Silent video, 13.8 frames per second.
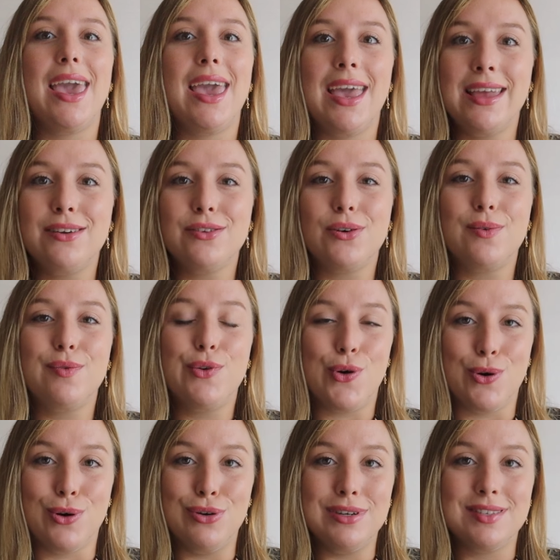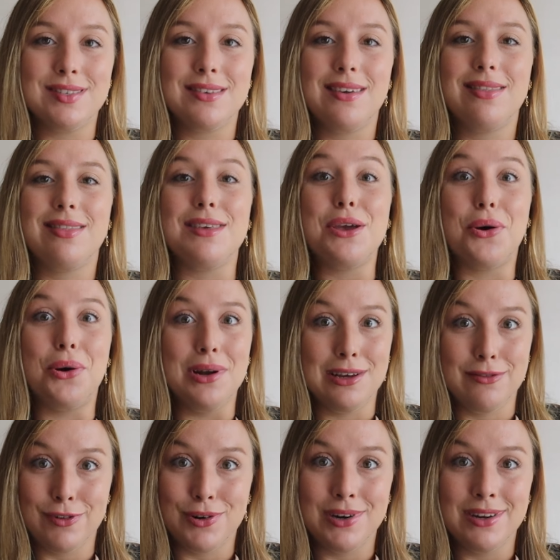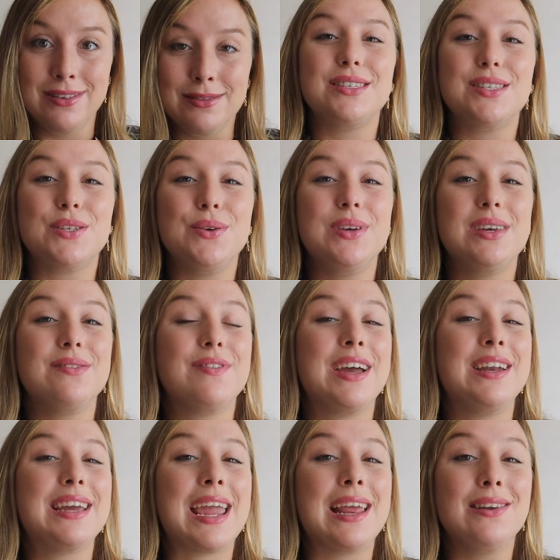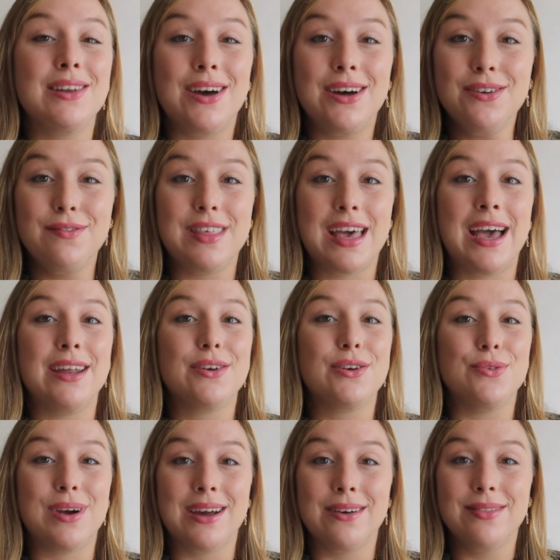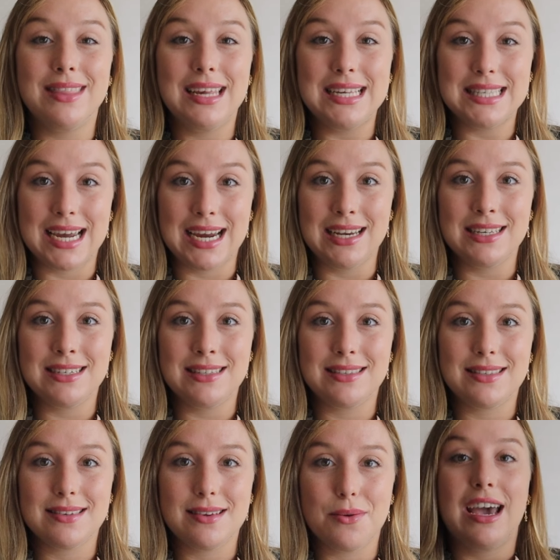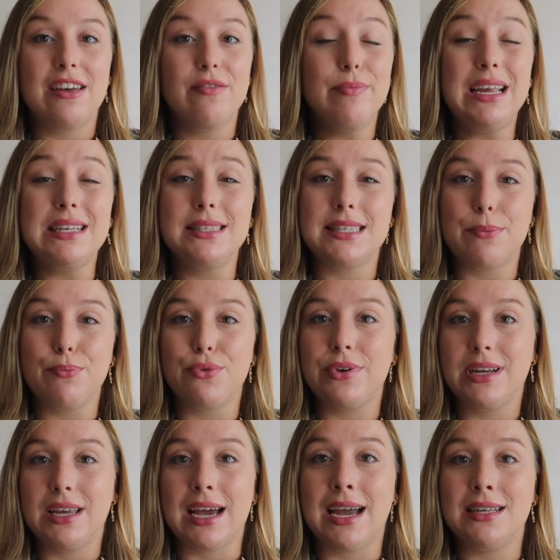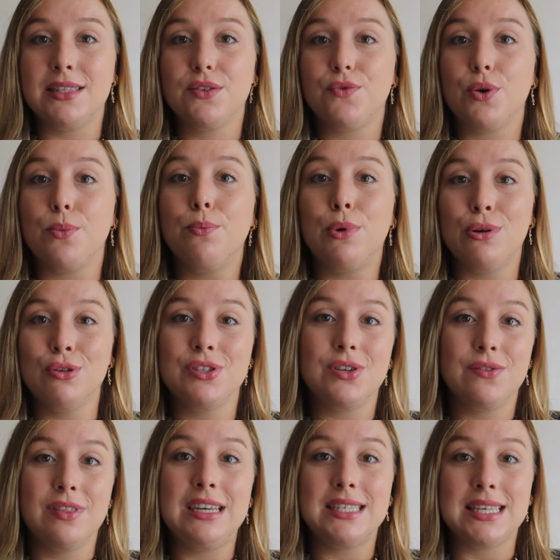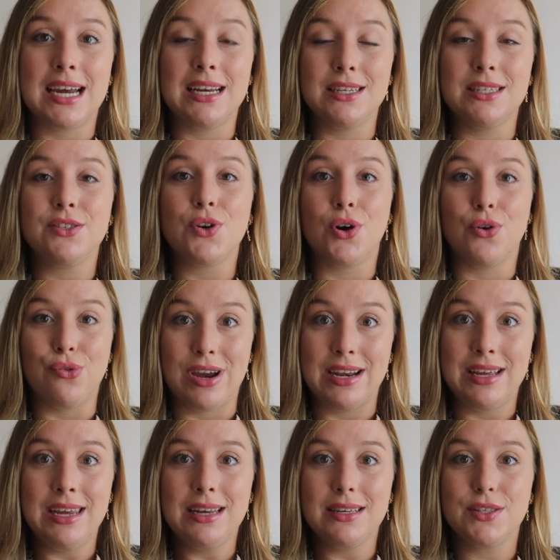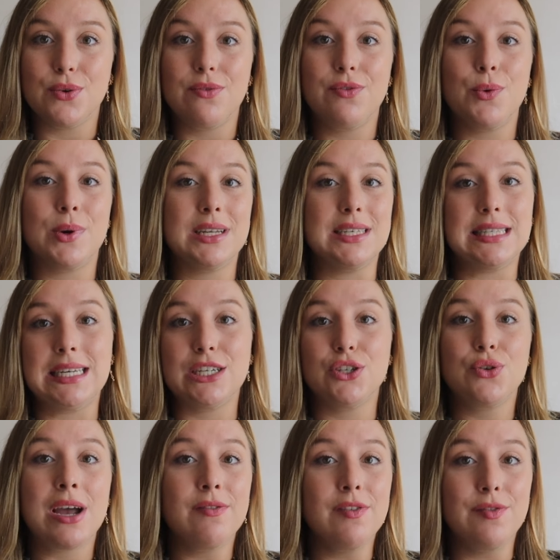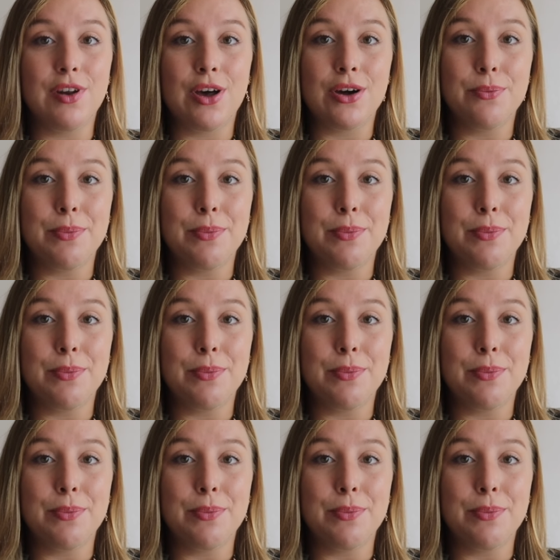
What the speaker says: and of course the olive oil. So you can find a lot of that around these islands. I've made separate guides for most of these islands already, so if you want to see a travel vlog